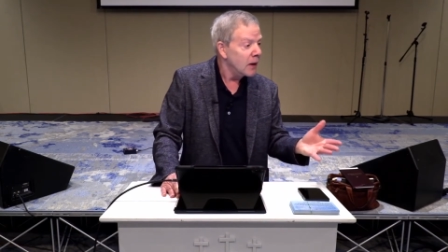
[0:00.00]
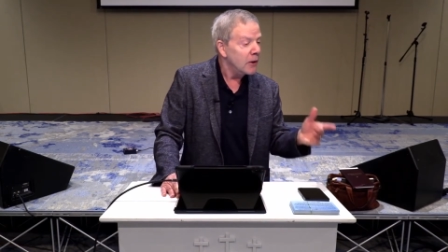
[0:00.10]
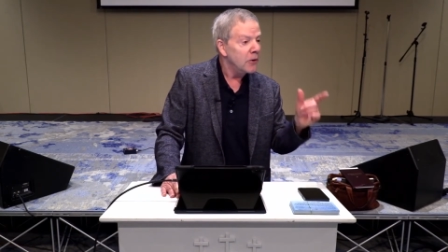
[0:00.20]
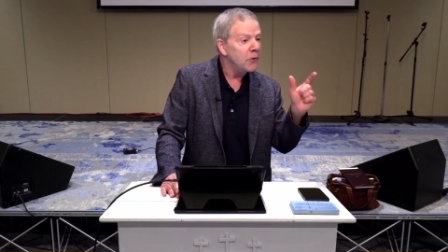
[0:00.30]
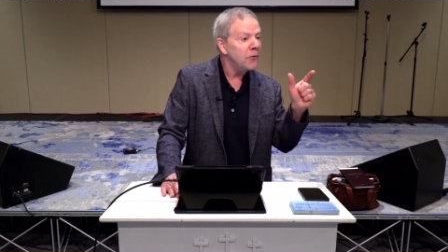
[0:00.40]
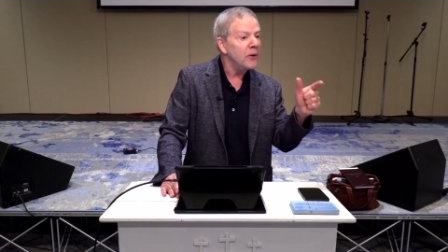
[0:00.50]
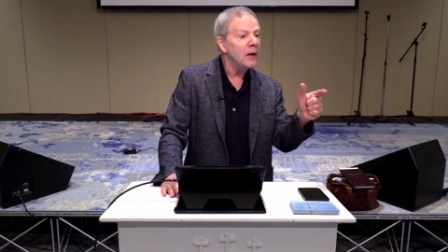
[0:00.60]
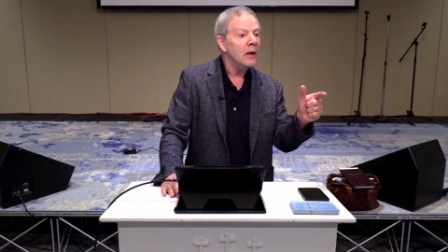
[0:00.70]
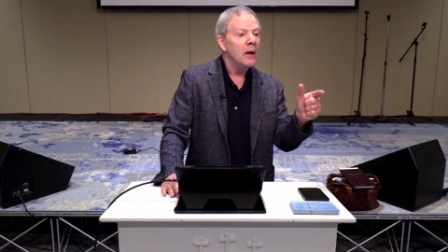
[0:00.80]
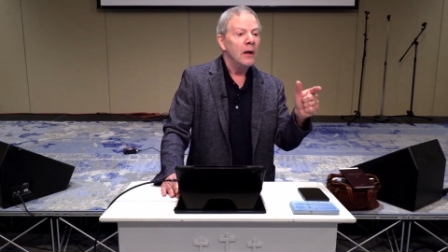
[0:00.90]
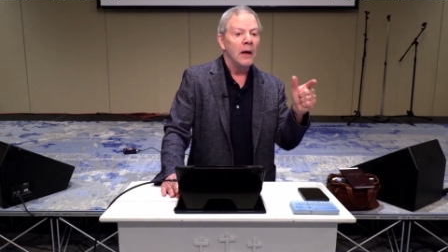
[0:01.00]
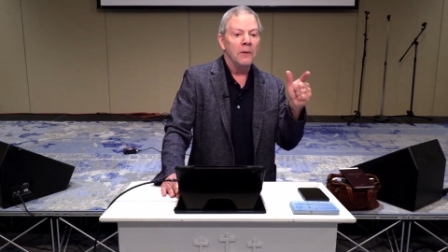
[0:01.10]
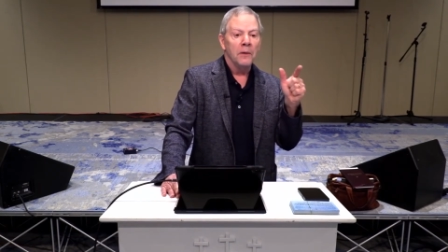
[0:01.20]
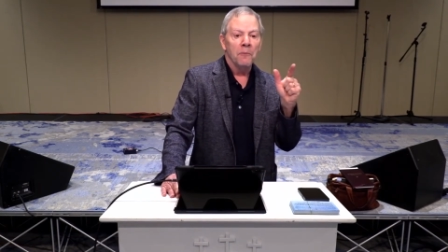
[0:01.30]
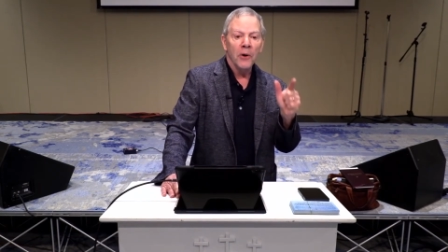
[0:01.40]
You think, and
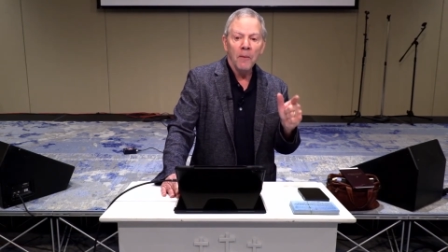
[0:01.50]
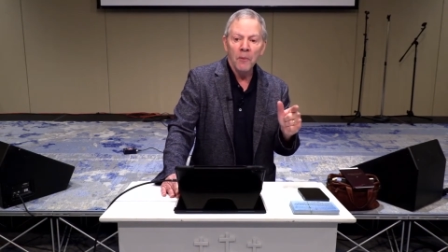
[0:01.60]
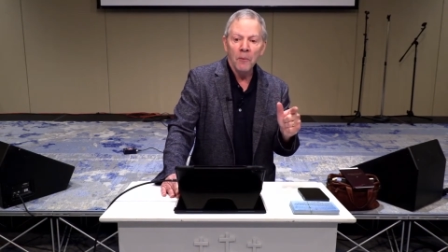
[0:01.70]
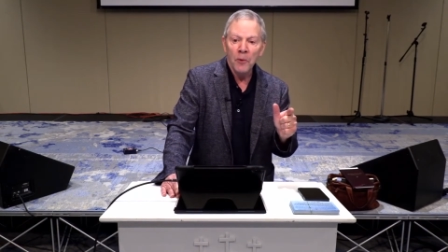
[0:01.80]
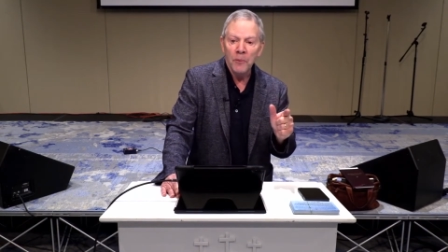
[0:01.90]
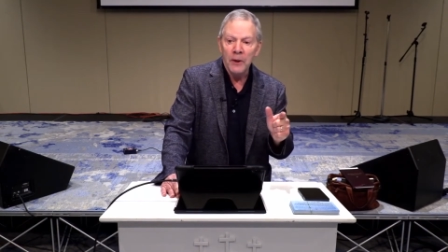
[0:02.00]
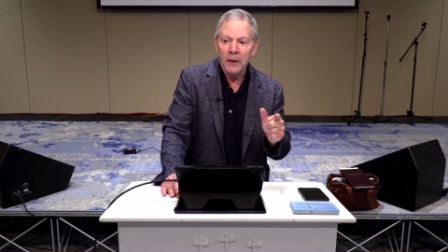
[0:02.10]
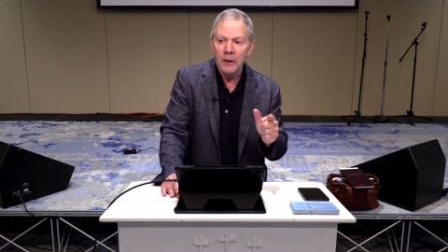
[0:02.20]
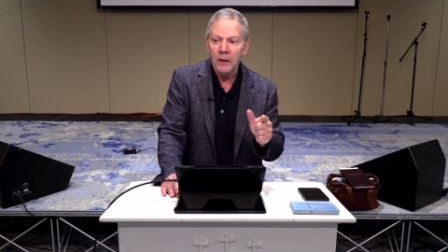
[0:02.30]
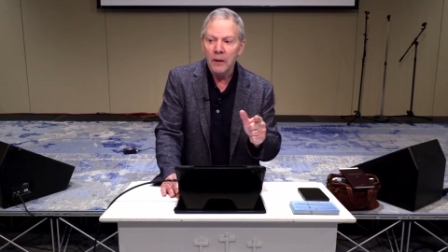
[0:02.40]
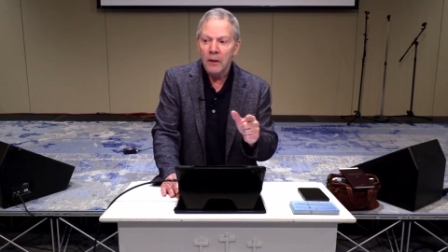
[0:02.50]
the problem will be